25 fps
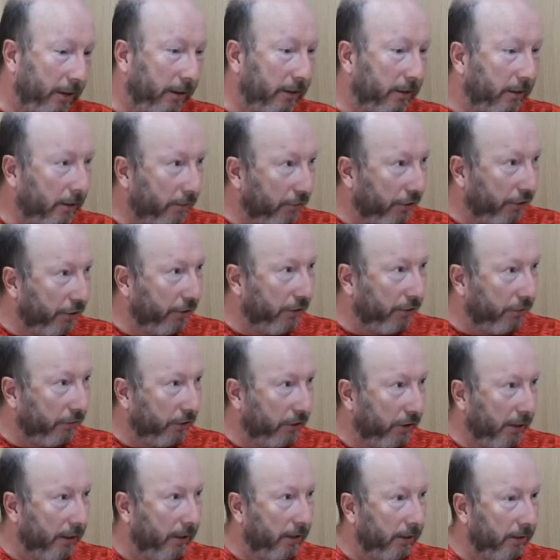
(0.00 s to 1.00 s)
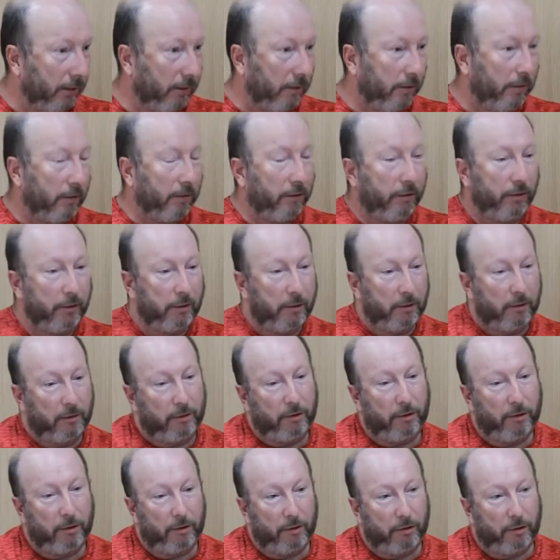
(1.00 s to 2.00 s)
its original state,
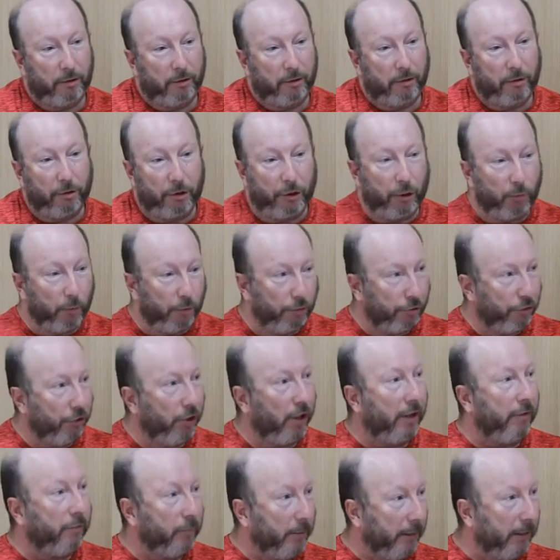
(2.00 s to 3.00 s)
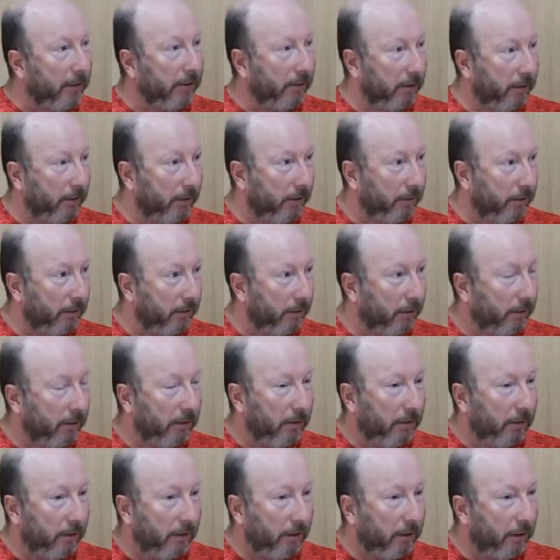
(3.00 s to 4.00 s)
that you would drive past it
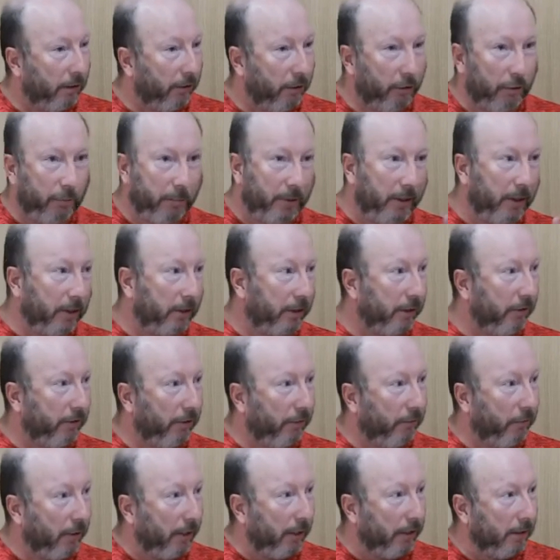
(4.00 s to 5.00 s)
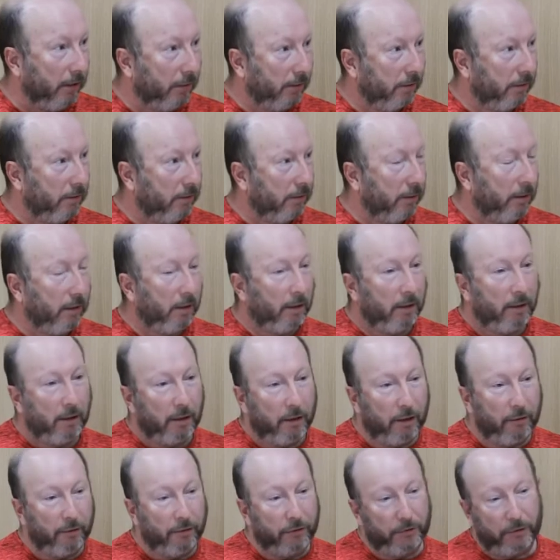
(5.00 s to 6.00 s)
and there'll be Azeri flags,
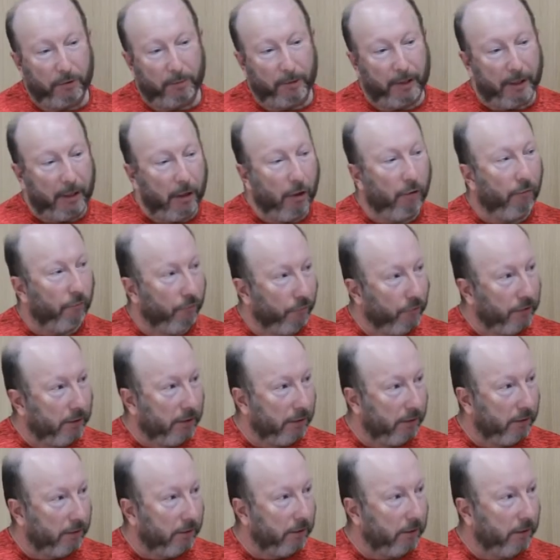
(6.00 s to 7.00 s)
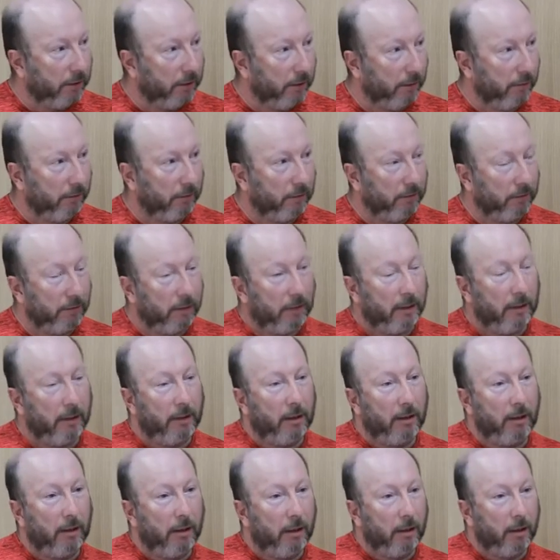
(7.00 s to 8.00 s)
and that somehow you can't visit and so on.
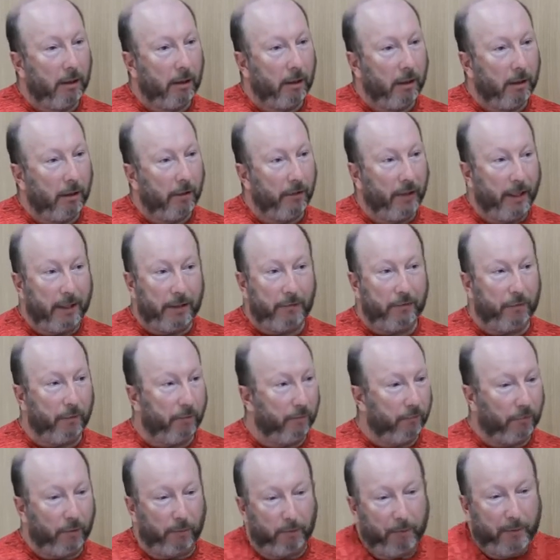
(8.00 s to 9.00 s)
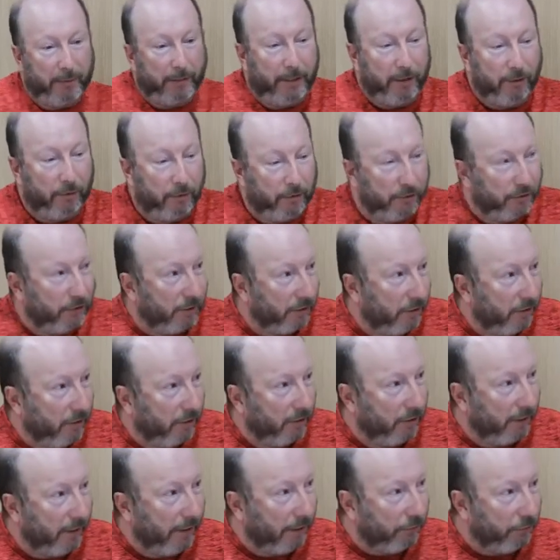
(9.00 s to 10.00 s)
And that's from me, who's just a
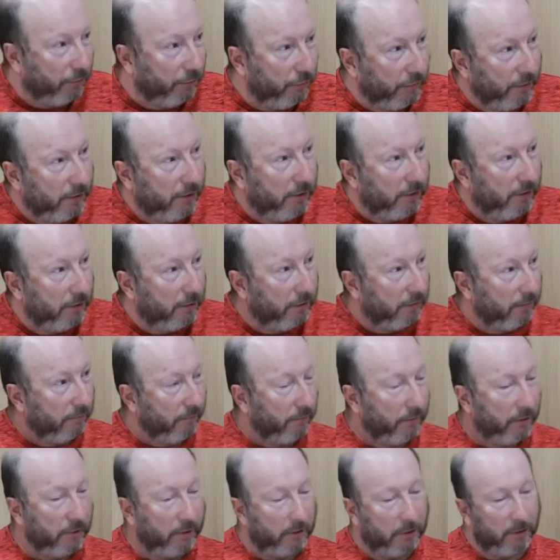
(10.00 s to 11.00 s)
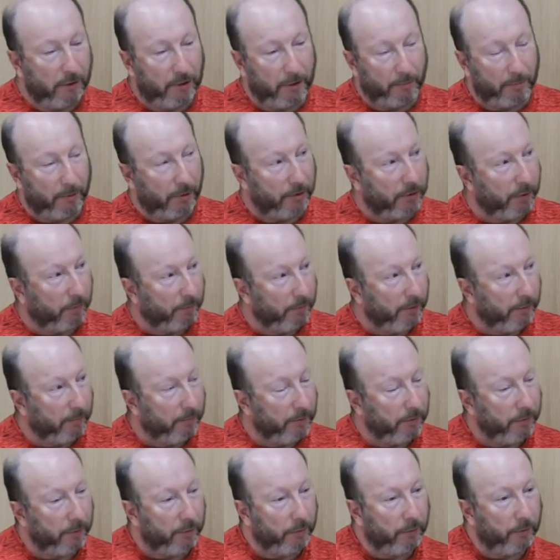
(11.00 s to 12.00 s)
kind of casual visitor, as opposed to
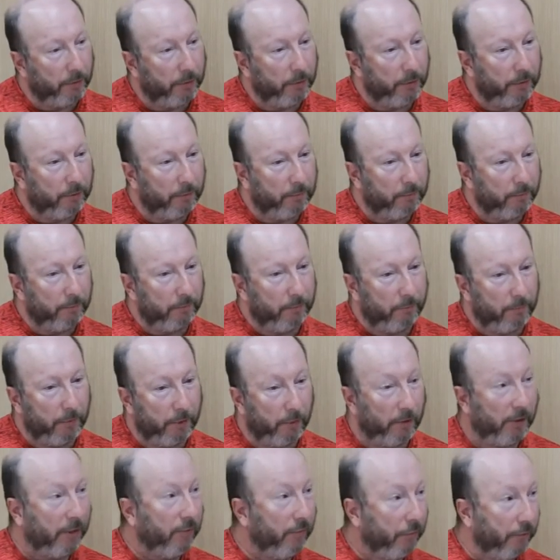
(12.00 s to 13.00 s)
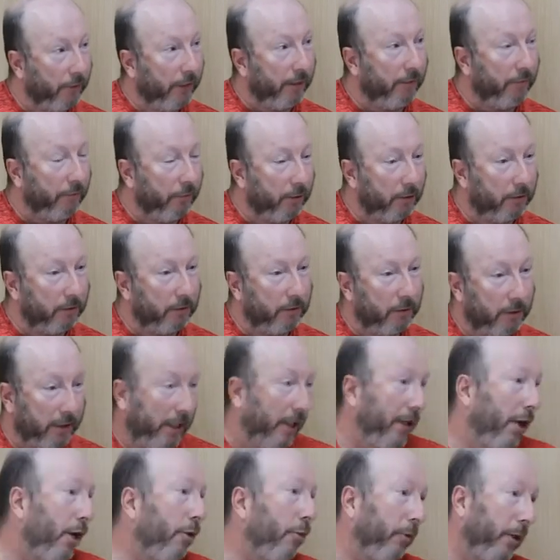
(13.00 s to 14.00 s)
people who live there. And
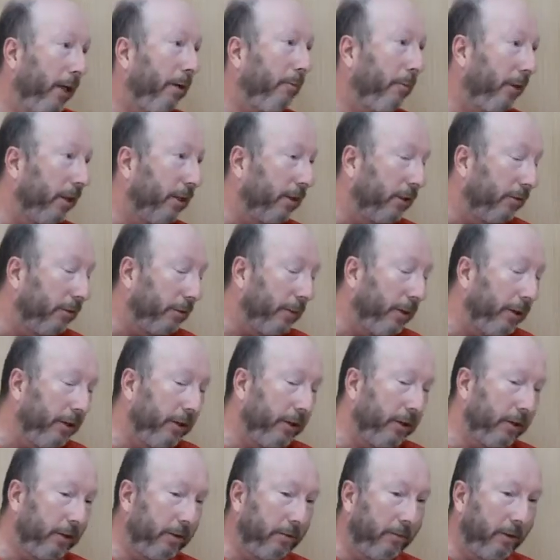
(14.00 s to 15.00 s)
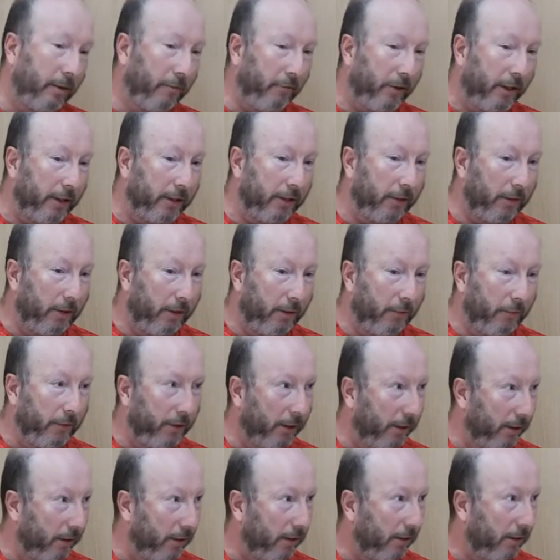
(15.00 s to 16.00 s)
I know that because I've spoken to my friends who live
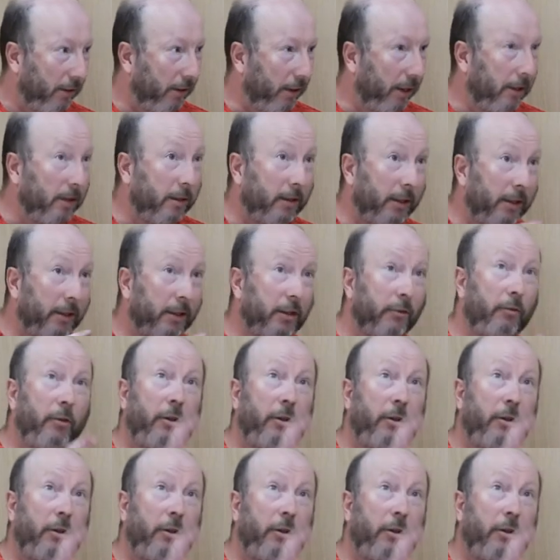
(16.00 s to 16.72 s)
there. That sense of